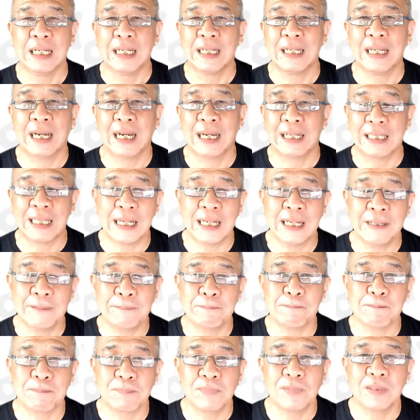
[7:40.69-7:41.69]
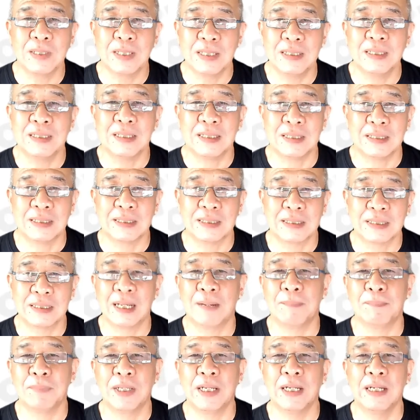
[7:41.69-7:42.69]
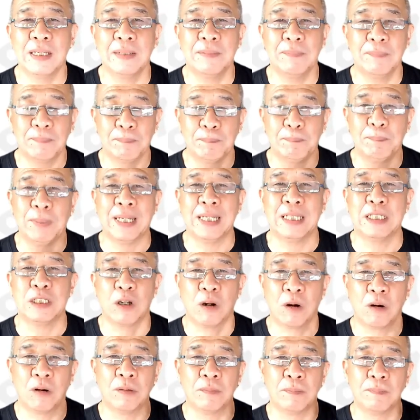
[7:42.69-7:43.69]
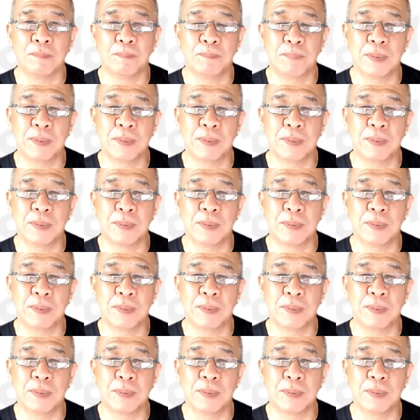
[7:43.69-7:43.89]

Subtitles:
Yeah, I think this is something based on